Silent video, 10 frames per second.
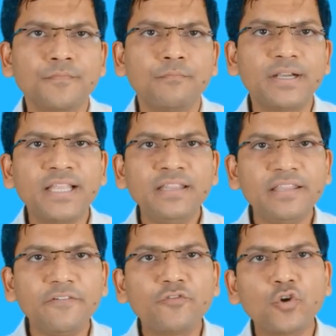but then
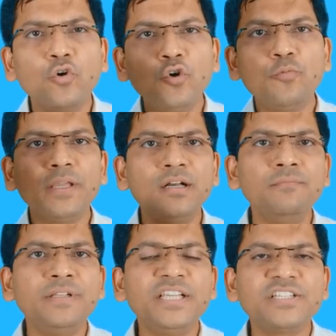they've grown to
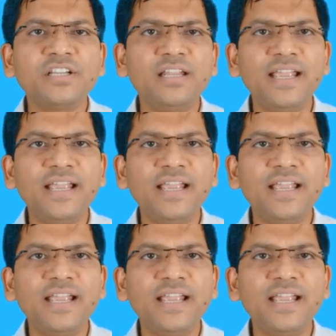become regional